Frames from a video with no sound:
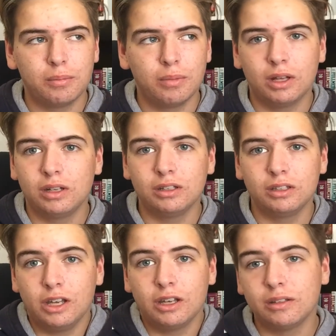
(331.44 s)
But
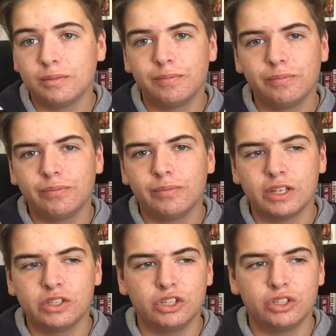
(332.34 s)
yeah,
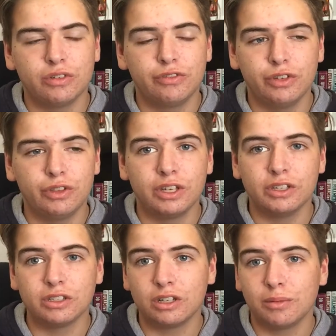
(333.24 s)
that's just a few
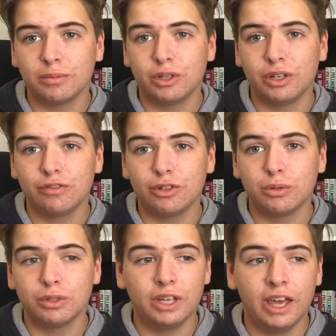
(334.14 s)
things that I'm looking
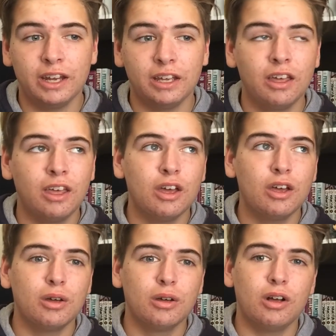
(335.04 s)
forward to getting
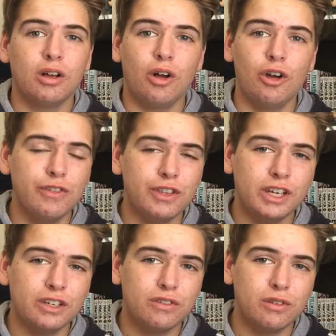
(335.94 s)
over the
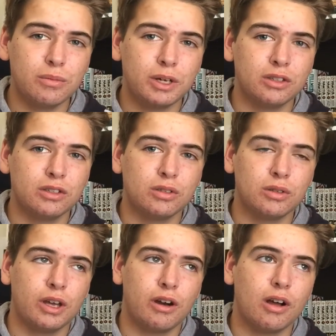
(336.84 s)
next few months.
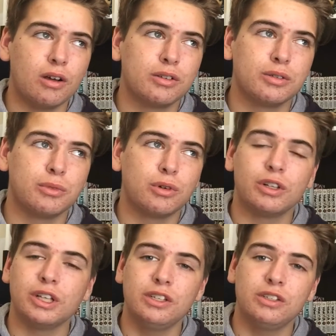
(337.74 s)
There are some more
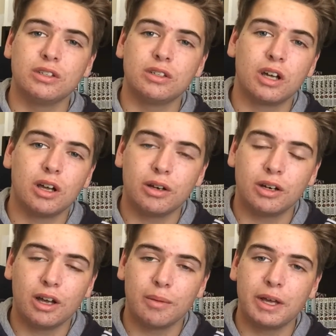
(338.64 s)
releases that are kind
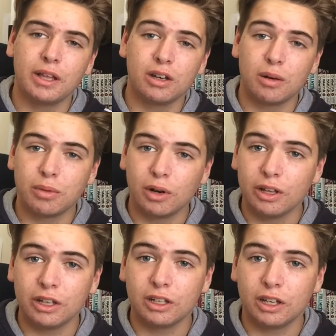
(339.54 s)
of come out that I'm
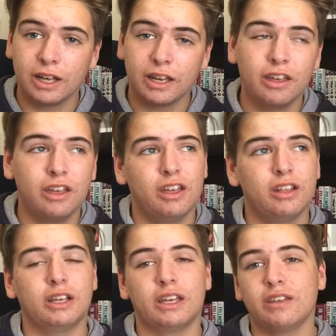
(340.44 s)
probably gonna
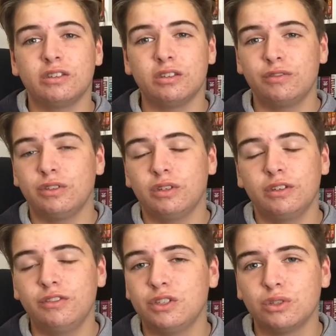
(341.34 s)
like as
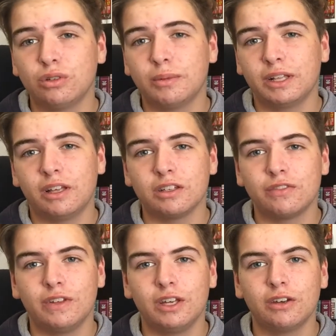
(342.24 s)
if you saw my
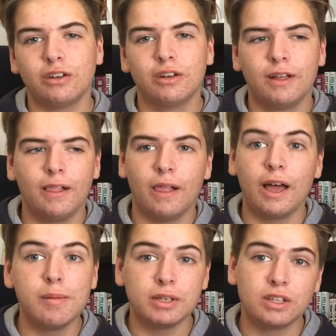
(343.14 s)
last video,
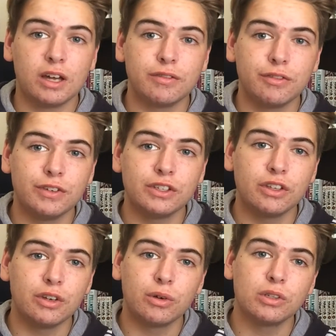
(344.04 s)
I am excited for Fist
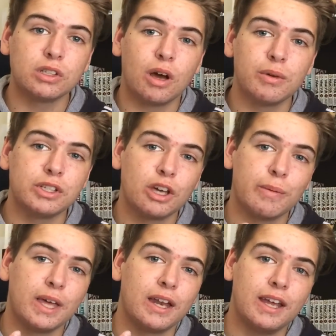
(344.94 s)
of the North Star, which is
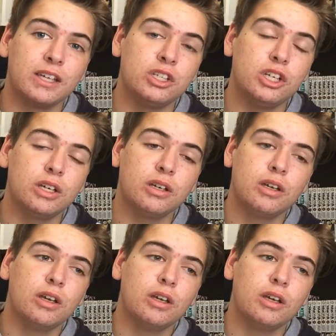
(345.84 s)
coming out next year,